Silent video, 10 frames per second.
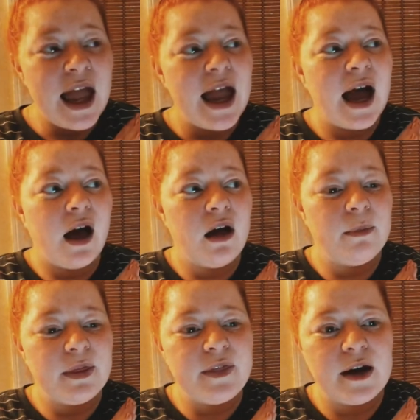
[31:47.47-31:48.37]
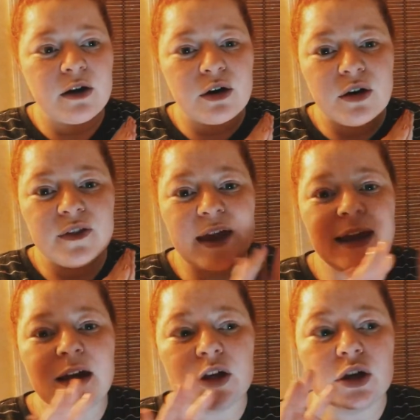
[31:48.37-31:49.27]
Um, they're,
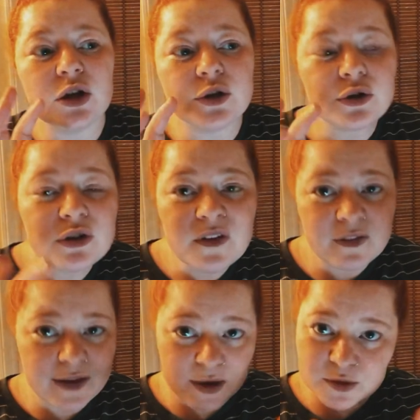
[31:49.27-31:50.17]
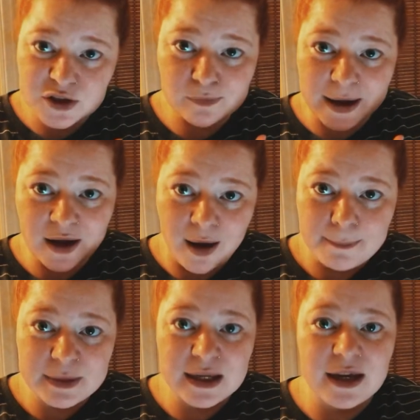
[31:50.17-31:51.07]
they learn the language of my
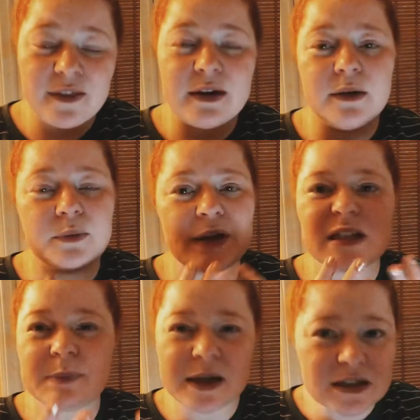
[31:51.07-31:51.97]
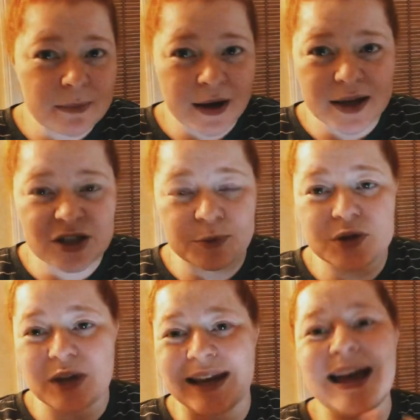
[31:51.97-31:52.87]
company. They, they speak to my customers
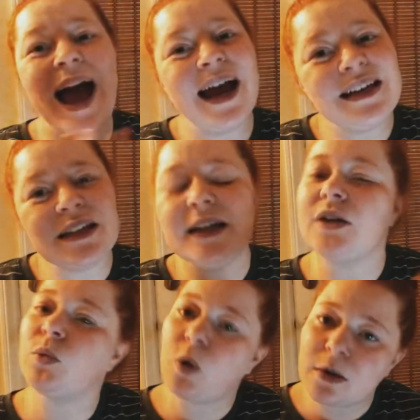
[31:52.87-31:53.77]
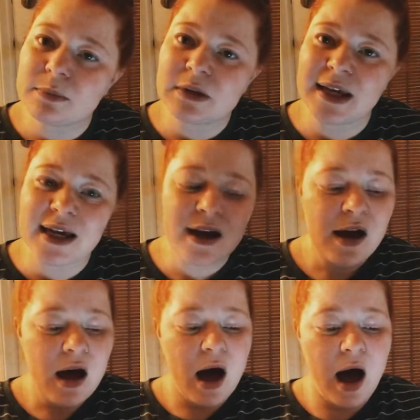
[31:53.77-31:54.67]
like kindly and warmly.
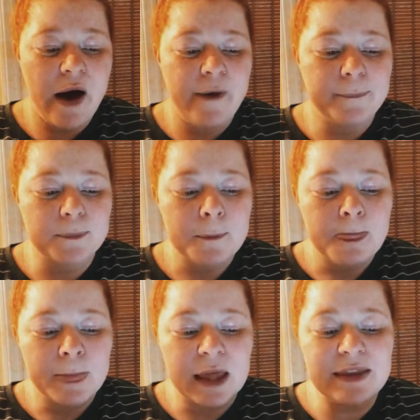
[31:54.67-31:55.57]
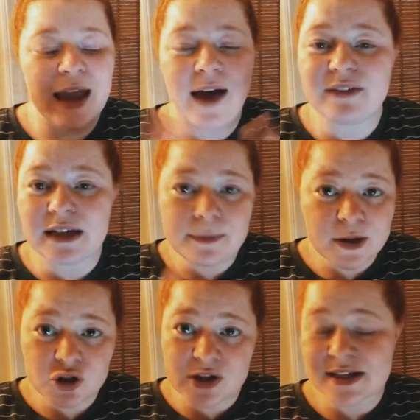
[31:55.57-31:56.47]
Um, they have an email
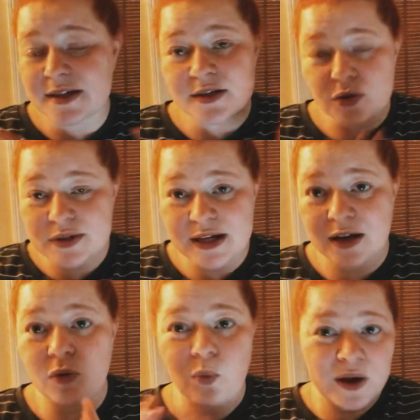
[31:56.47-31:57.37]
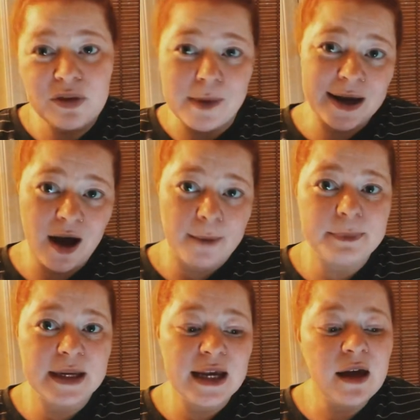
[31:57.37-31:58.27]
address that's associated with my
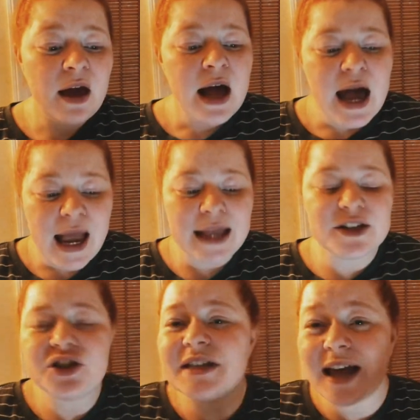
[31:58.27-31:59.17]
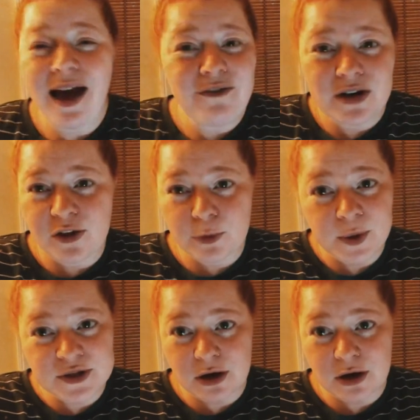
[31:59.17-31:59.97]
company and it's just like I have another person on